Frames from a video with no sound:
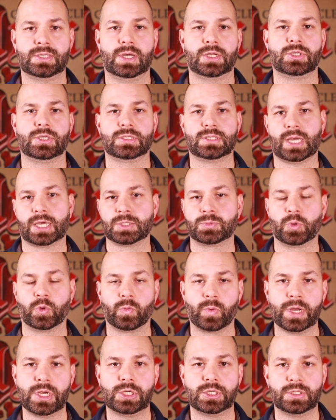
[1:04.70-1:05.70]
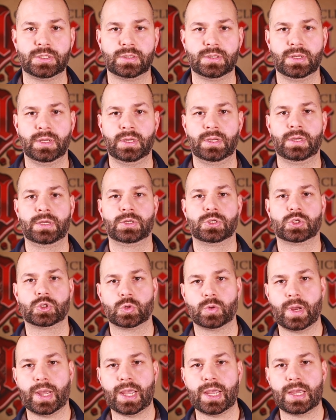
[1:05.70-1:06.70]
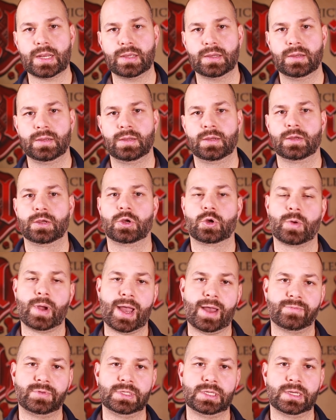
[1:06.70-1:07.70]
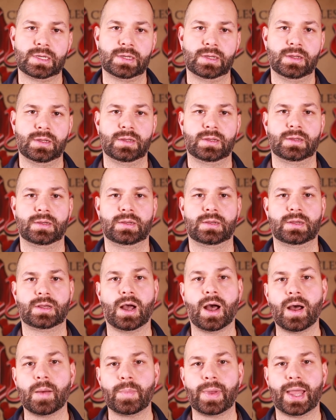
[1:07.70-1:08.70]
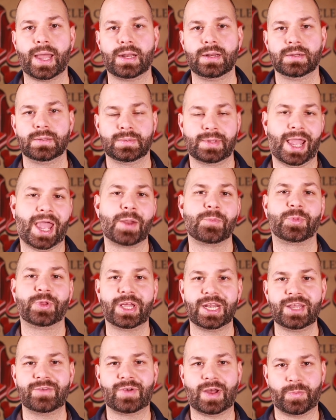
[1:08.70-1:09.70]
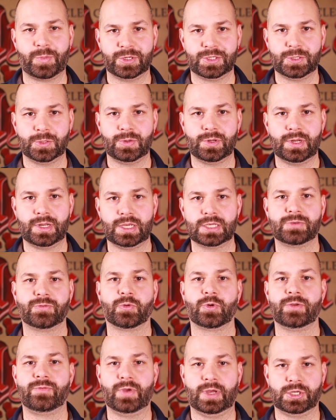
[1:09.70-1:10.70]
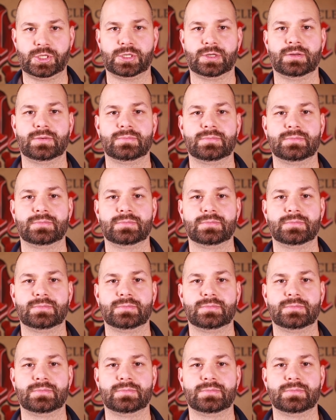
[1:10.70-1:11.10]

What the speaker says: such as exploration, trade, crafting, combat, and plenty of opportunities for adventure.